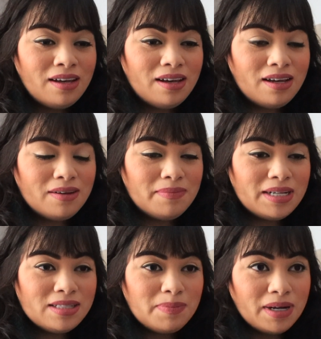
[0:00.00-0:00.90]

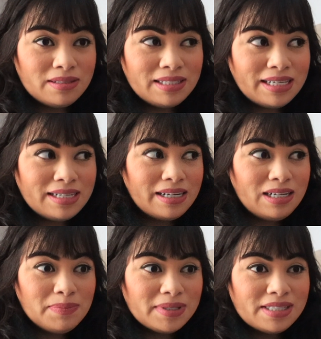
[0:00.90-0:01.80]
And it's probably like
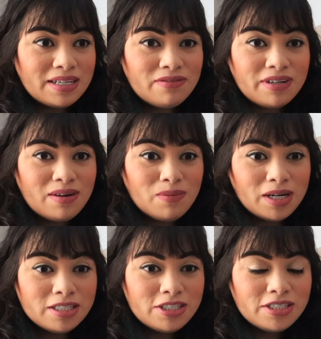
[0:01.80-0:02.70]
90% of what I
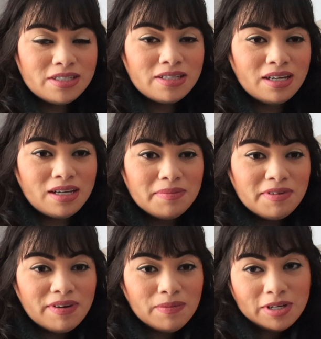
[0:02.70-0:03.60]
watch.
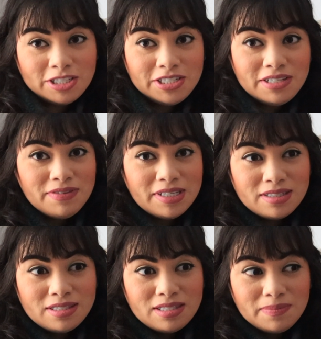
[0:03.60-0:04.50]
If I watch TV,
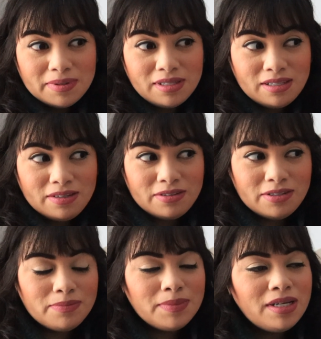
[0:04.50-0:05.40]
it's typically
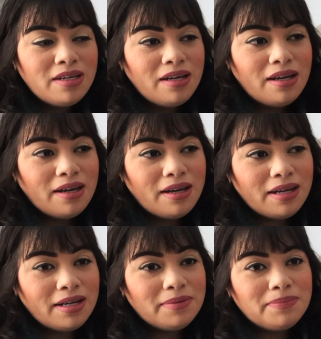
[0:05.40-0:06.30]
YouTube.
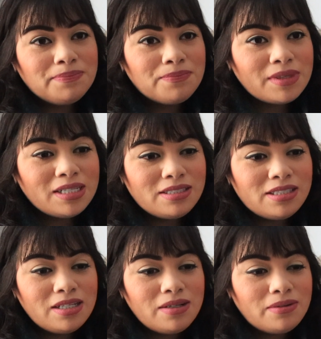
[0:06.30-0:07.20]

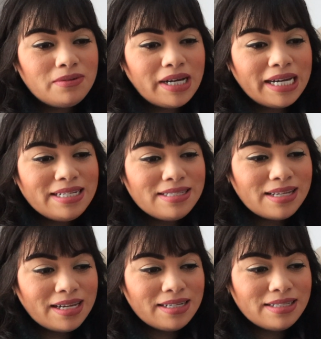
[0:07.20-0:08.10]
So I
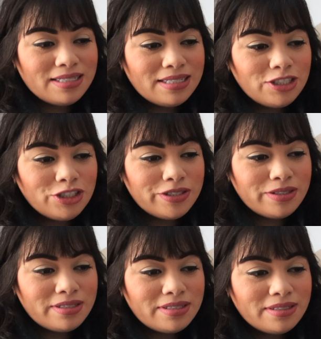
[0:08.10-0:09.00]
decided to
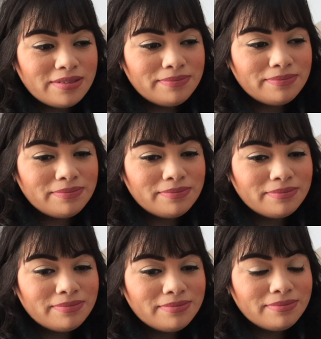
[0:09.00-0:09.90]
just
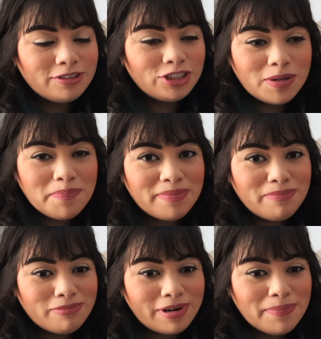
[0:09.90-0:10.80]
jump
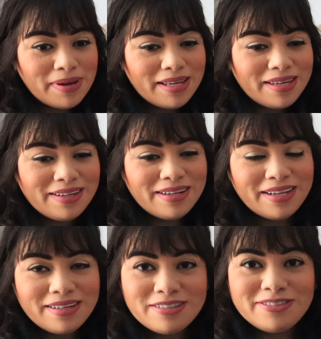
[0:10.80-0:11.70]
right back in
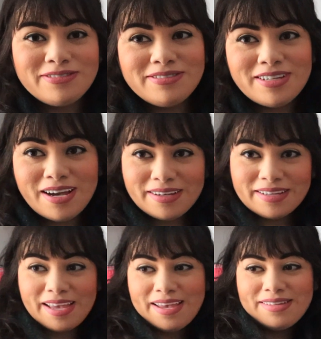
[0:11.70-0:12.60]
and not
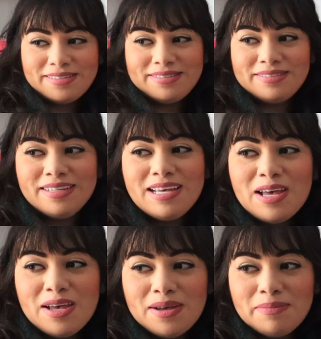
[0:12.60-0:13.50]
get
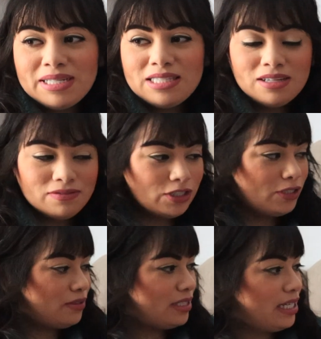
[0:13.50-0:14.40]
myself
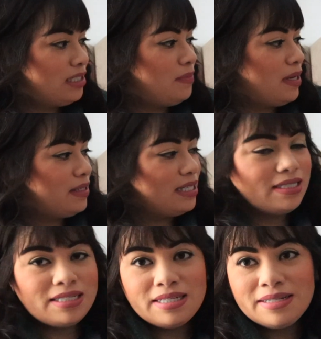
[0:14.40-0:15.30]
too psyched about it.